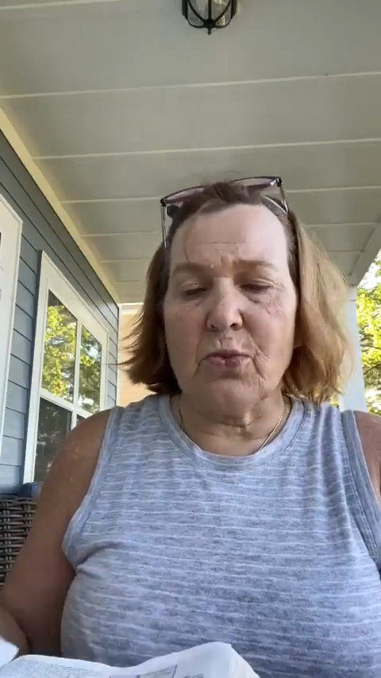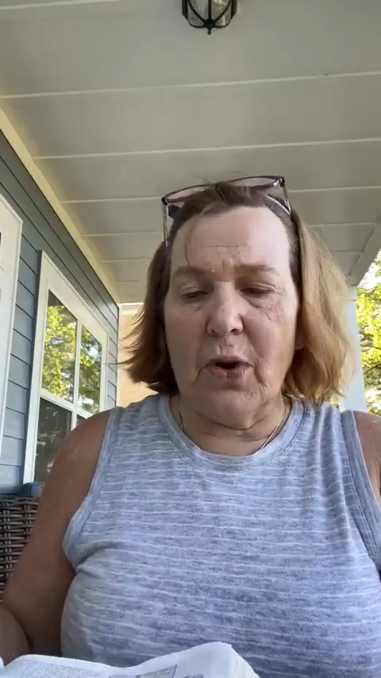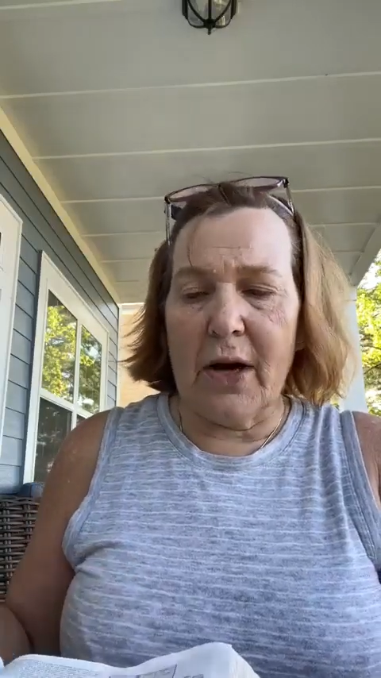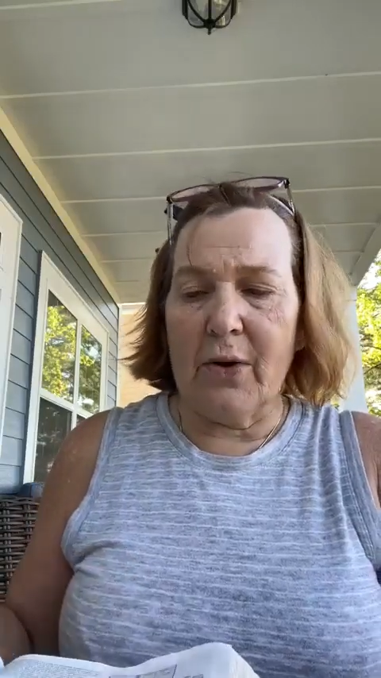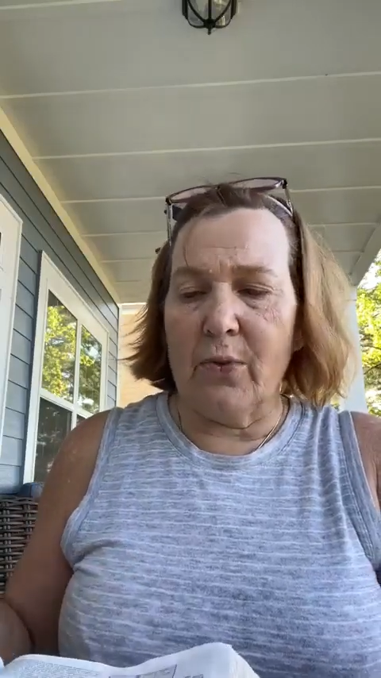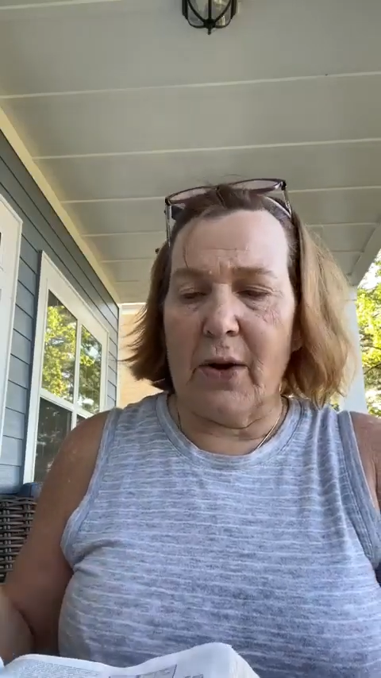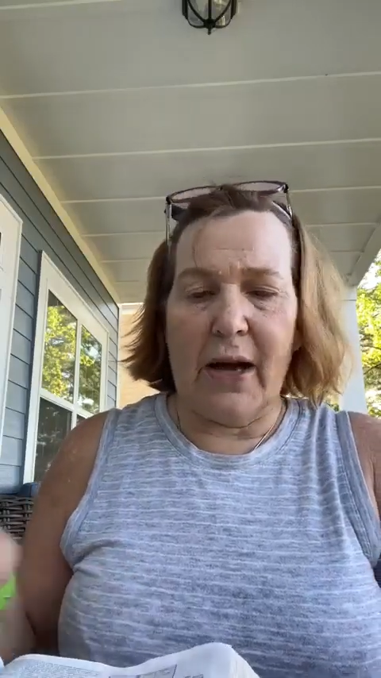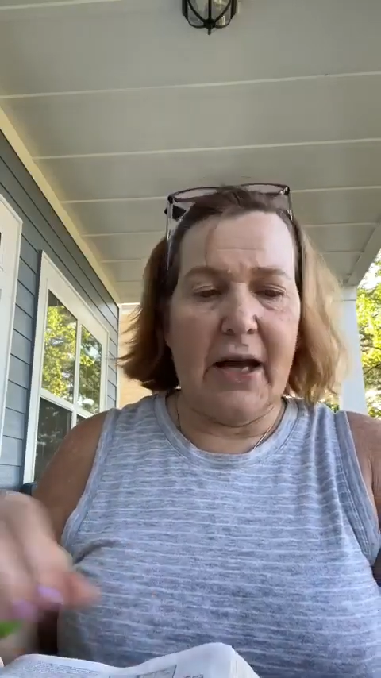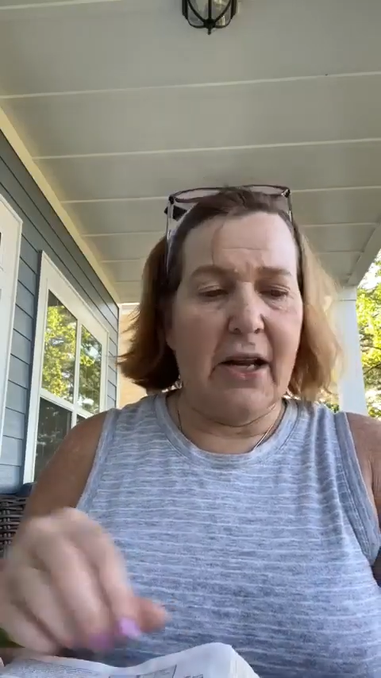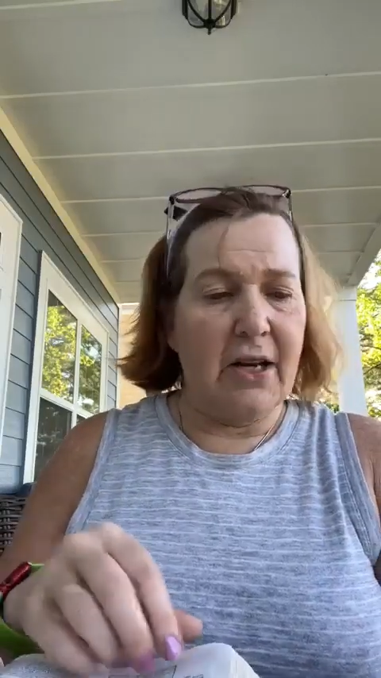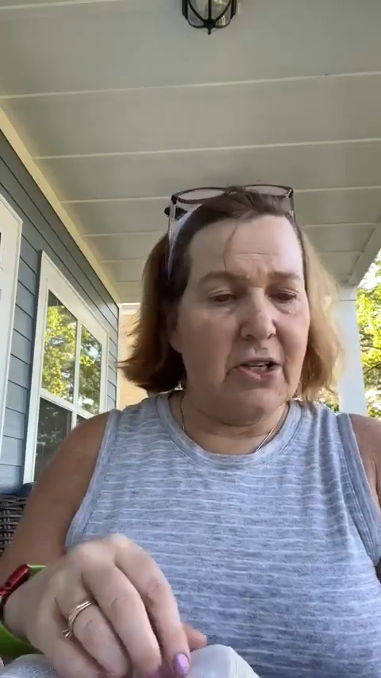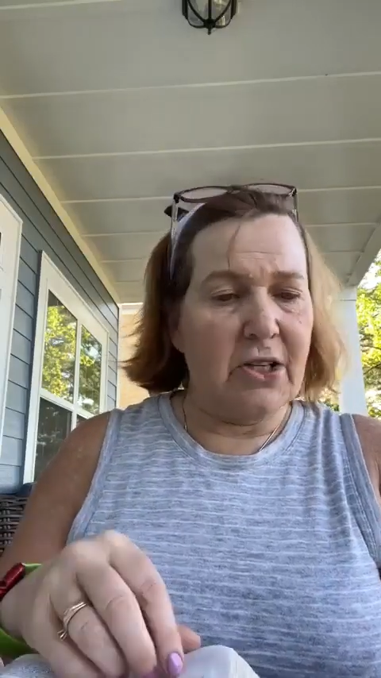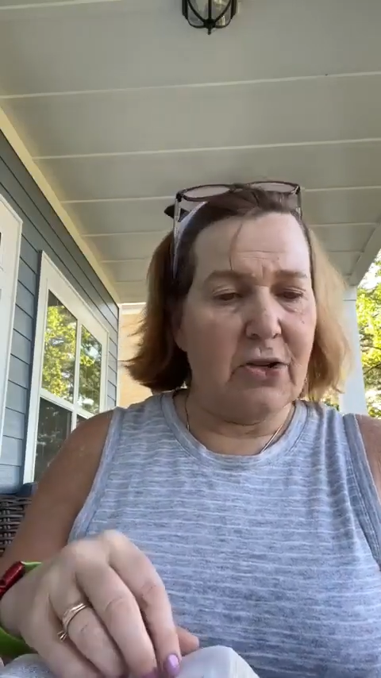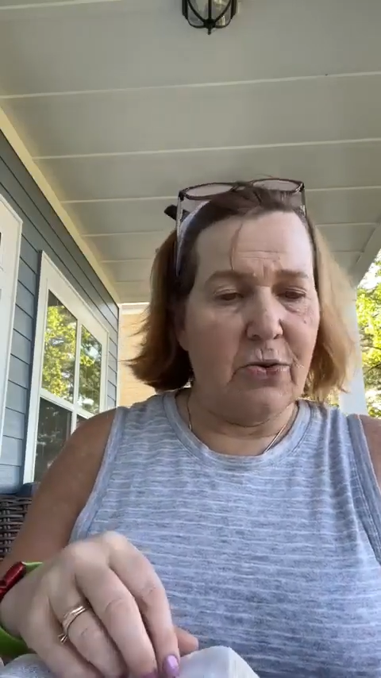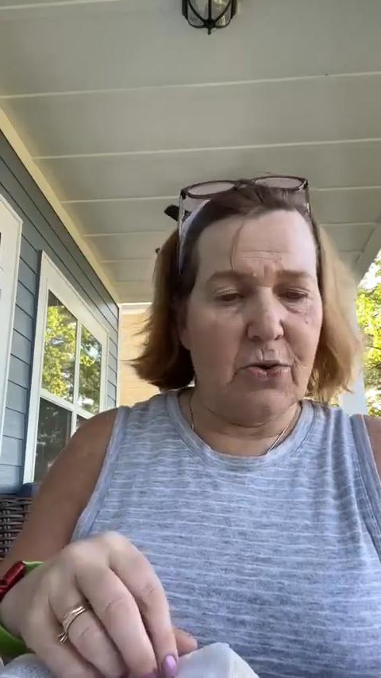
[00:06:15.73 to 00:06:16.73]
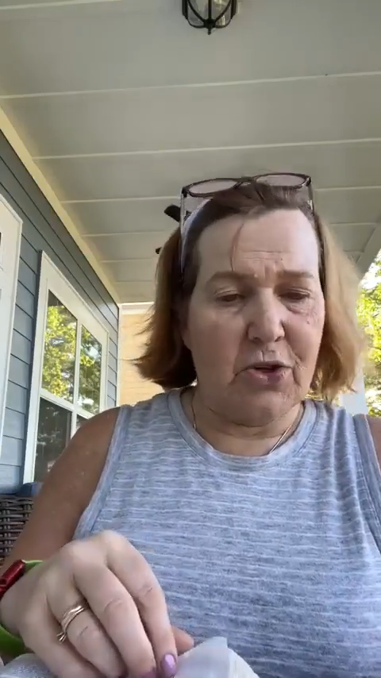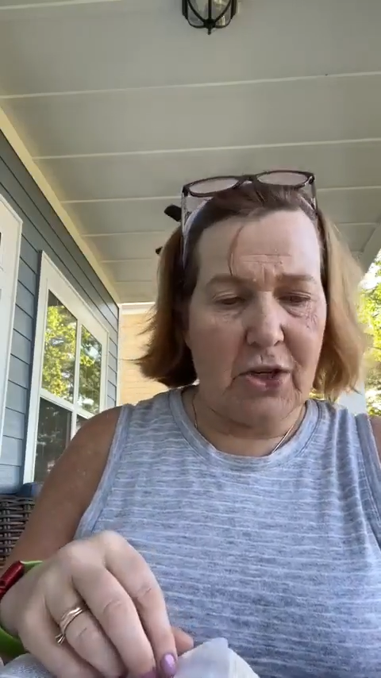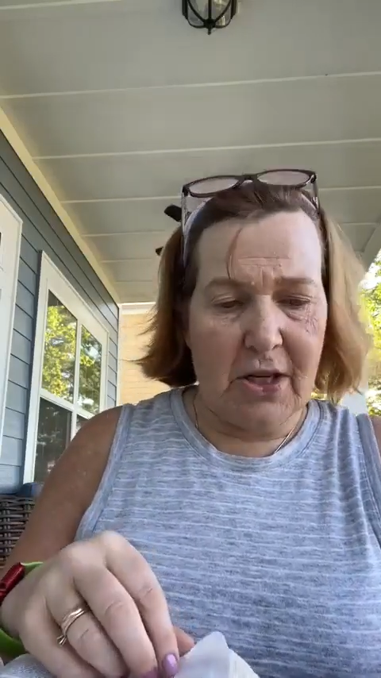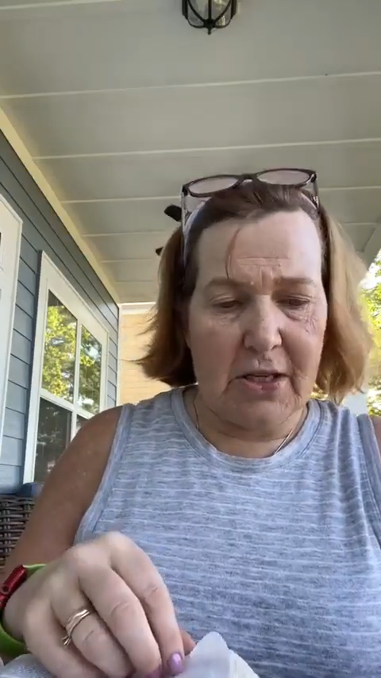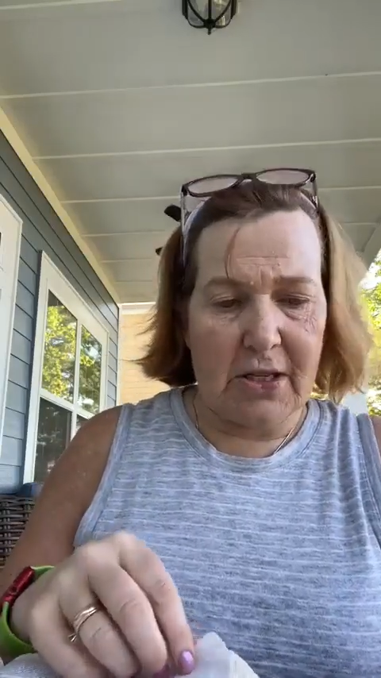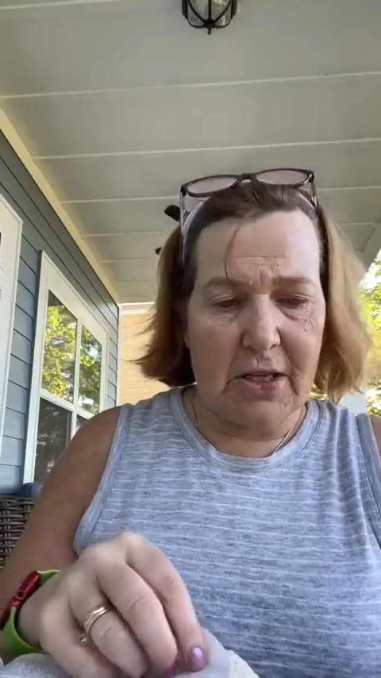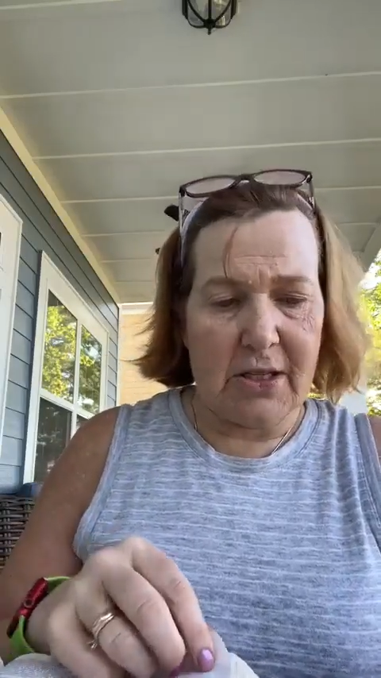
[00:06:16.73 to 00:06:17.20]
one way and it's through
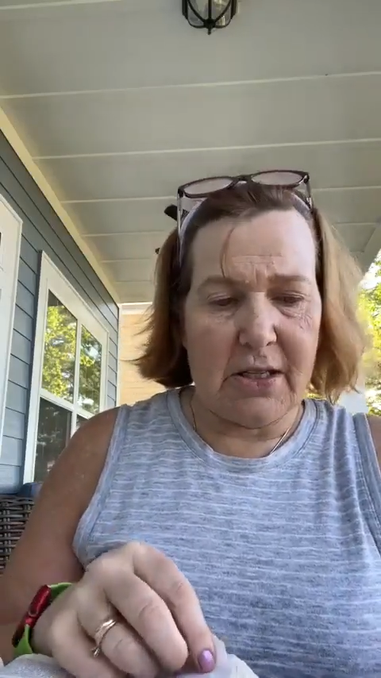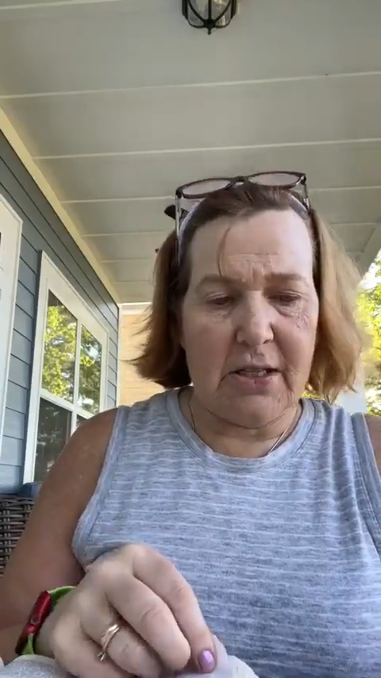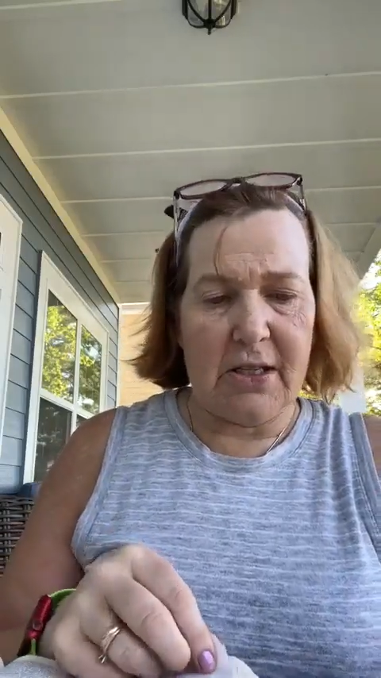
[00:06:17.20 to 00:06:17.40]
Jesus.